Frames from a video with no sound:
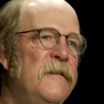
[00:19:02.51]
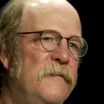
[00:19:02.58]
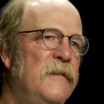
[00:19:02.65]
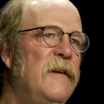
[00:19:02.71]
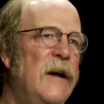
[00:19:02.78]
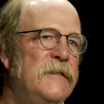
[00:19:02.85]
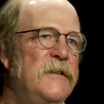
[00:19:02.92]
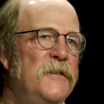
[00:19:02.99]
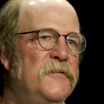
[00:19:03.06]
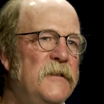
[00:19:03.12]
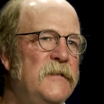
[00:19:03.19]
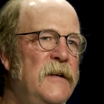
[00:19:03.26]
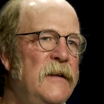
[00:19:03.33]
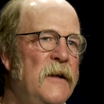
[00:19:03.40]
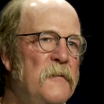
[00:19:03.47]
of
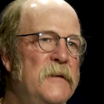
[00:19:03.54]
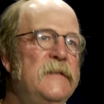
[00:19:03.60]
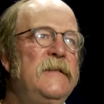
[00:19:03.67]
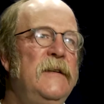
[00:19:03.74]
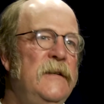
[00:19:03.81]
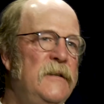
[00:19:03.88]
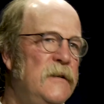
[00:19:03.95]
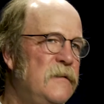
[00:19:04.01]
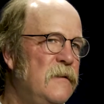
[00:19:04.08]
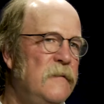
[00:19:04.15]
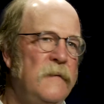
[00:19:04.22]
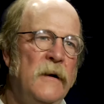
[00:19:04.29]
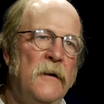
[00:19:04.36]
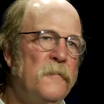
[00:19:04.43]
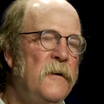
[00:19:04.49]
eccentricity that we see just,
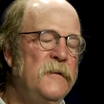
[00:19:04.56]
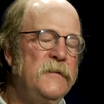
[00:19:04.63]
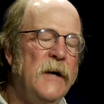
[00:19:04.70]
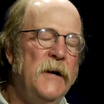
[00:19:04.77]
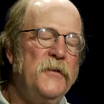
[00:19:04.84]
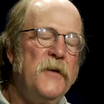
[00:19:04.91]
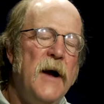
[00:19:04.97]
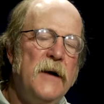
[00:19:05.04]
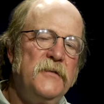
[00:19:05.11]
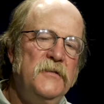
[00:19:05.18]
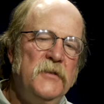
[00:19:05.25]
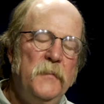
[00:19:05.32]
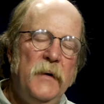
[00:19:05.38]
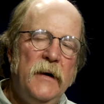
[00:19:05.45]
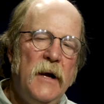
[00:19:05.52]
roadside
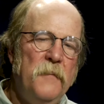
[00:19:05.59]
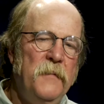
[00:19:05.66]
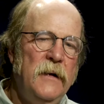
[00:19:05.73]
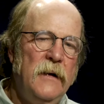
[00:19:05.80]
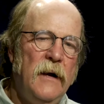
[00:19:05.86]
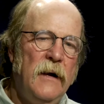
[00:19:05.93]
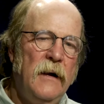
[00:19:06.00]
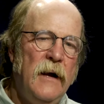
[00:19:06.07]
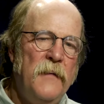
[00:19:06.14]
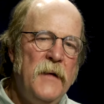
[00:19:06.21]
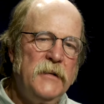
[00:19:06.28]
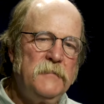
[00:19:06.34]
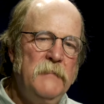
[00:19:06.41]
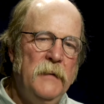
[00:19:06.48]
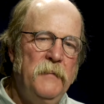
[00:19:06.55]
attractions. But I mean, and
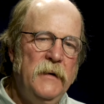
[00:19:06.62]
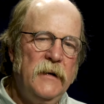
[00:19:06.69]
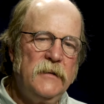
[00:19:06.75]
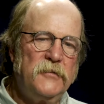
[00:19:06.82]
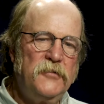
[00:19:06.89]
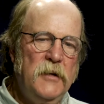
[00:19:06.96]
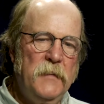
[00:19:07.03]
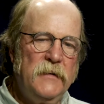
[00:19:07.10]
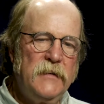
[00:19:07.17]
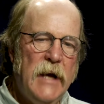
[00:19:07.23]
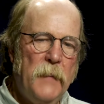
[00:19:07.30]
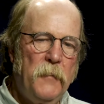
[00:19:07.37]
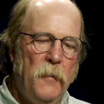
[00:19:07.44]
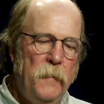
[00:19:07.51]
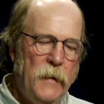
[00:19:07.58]
that's maybe an extreme
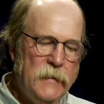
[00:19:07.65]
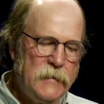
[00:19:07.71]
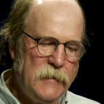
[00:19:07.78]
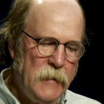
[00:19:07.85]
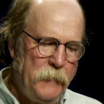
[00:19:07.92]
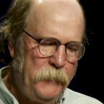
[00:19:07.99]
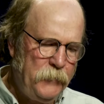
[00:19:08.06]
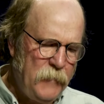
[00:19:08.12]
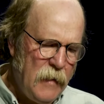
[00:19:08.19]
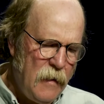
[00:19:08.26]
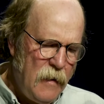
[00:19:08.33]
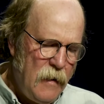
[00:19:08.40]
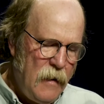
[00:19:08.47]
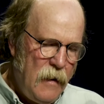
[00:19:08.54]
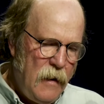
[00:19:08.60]
example. But
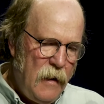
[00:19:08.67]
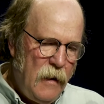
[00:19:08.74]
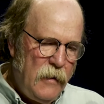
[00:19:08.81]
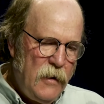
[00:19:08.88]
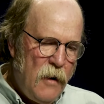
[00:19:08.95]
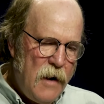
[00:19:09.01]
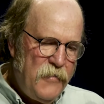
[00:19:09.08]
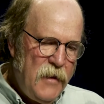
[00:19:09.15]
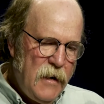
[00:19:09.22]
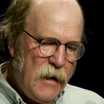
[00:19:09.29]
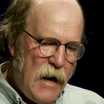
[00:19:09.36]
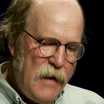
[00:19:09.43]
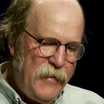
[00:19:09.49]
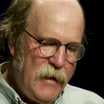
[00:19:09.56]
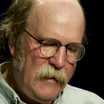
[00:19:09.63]
no, I think
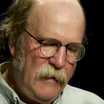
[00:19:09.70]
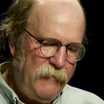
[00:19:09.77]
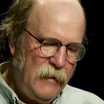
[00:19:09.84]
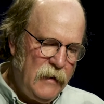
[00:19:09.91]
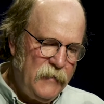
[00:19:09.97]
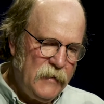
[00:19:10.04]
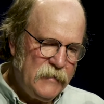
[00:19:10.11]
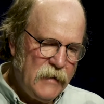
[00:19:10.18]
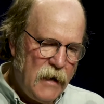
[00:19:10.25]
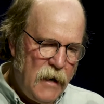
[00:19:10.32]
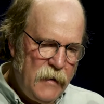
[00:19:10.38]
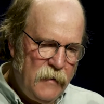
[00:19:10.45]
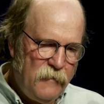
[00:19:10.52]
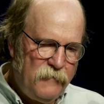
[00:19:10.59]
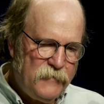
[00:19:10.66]
living in this
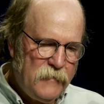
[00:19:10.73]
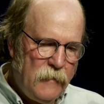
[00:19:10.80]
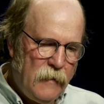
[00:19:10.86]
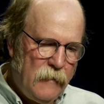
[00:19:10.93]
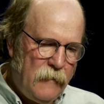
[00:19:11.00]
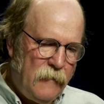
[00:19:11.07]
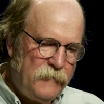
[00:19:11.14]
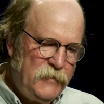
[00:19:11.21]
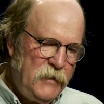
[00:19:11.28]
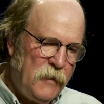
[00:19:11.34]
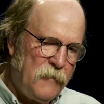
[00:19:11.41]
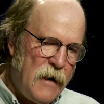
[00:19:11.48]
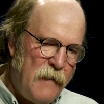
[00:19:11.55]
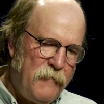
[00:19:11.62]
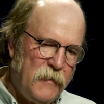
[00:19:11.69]
kind of
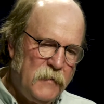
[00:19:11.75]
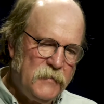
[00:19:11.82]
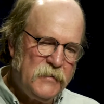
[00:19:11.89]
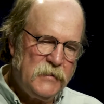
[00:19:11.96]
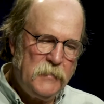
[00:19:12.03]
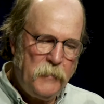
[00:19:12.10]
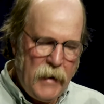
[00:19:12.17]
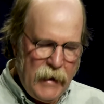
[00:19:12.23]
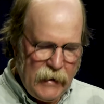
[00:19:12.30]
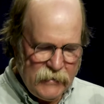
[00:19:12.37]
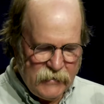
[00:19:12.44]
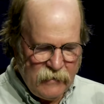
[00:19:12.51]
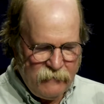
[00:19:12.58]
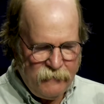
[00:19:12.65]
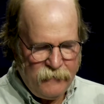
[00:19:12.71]
geographical
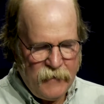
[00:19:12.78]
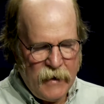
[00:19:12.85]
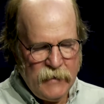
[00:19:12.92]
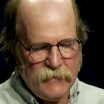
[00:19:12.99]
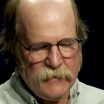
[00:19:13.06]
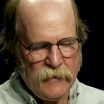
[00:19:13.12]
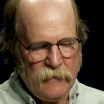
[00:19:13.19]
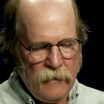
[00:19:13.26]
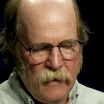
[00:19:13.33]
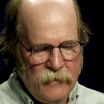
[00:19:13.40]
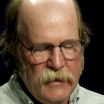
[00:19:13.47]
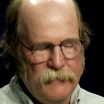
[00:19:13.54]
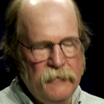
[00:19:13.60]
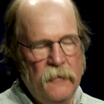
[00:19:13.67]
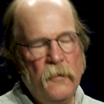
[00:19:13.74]
space invites a
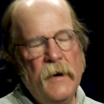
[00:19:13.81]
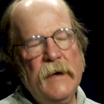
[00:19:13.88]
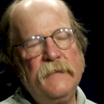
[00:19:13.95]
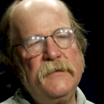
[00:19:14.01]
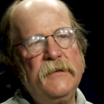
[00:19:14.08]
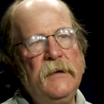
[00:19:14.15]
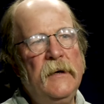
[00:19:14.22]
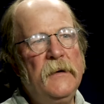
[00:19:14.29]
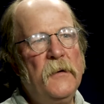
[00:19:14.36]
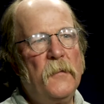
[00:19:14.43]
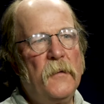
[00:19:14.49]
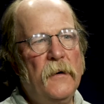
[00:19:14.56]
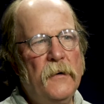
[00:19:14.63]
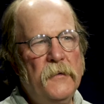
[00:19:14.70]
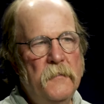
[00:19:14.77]
different way of seeing the
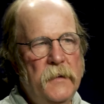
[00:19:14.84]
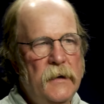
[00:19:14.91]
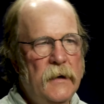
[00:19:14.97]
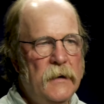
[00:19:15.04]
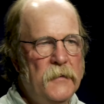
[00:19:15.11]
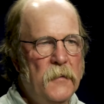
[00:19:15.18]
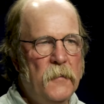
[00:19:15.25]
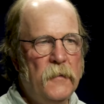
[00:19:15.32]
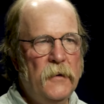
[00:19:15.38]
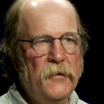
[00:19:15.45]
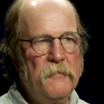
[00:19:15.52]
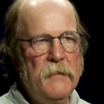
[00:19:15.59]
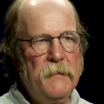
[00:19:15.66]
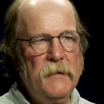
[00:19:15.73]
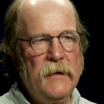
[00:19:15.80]
world and being in the world,
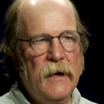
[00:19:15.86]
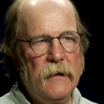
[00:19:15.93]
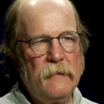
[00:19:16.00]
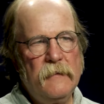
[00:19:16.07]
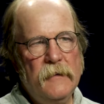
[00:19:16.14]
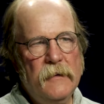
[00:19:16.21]
and maybe that